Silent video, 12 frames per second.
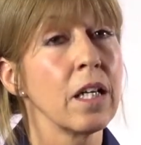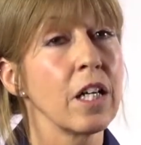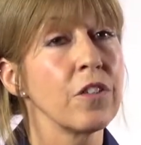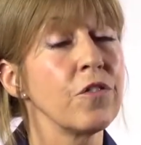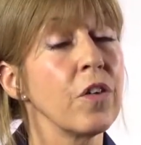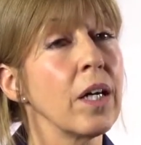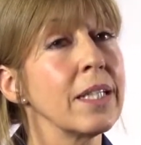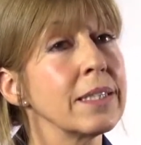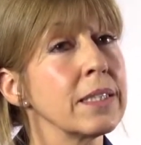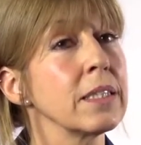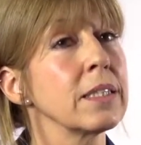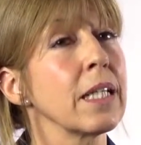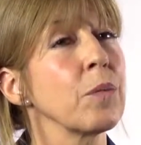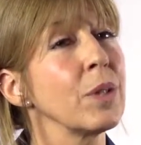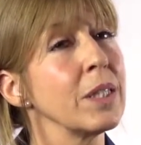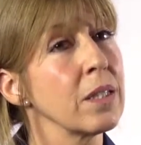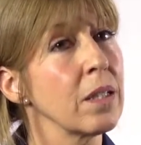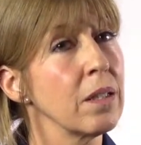advises that
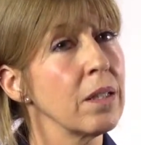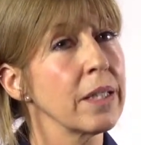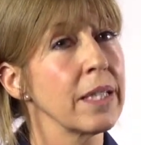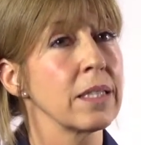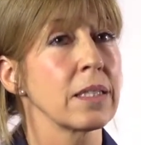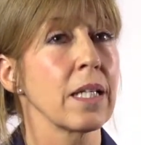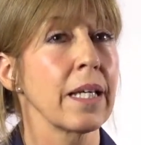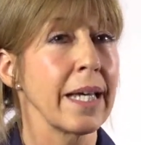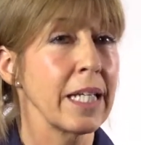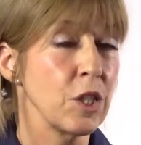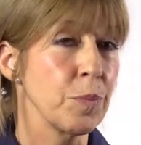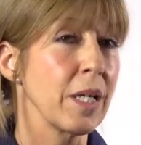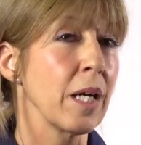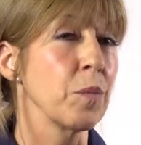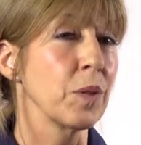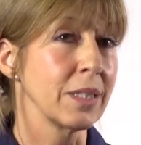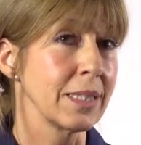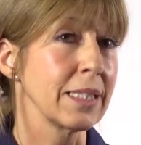we target a
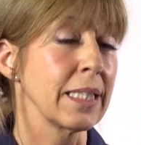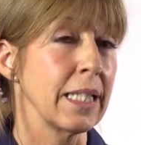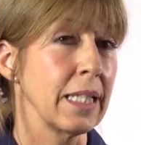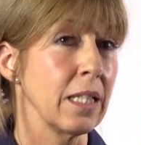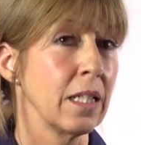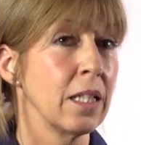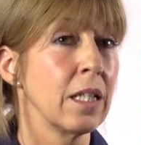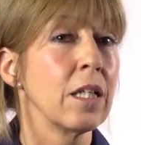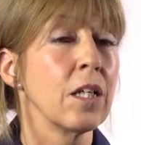HbA1C